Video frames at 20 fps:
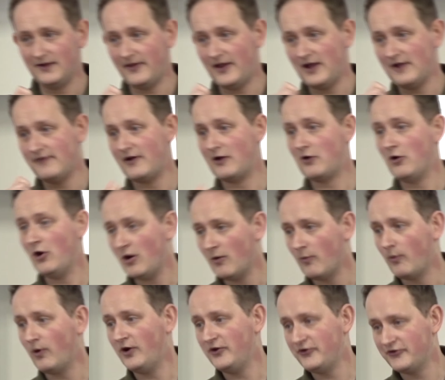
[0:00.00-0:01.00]
that if I got a
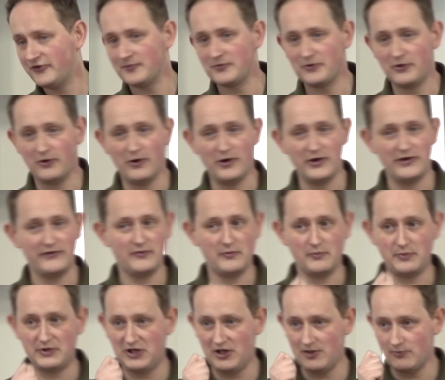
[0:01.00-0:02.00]
word from God, if
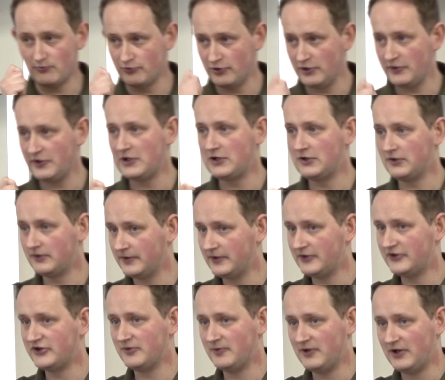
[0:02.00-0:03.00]
it became really clear to